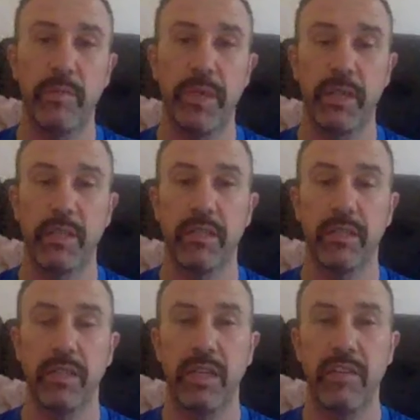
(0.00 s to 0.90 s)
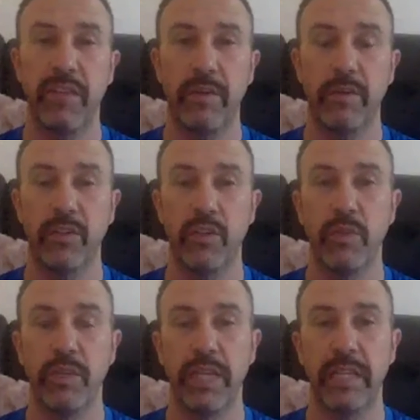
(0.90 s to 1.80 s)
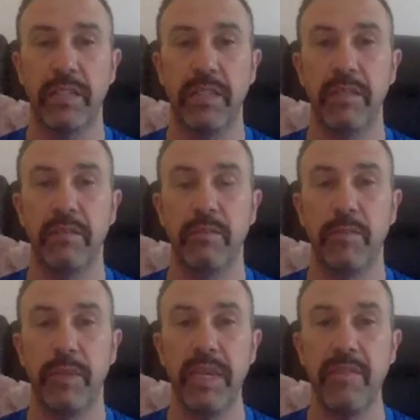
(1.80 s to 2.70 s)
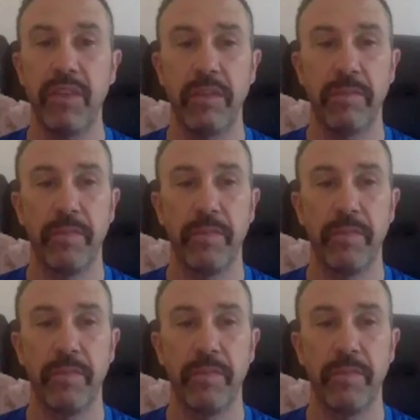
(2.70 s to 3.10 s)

because he felt as though my dad didn't believe in him.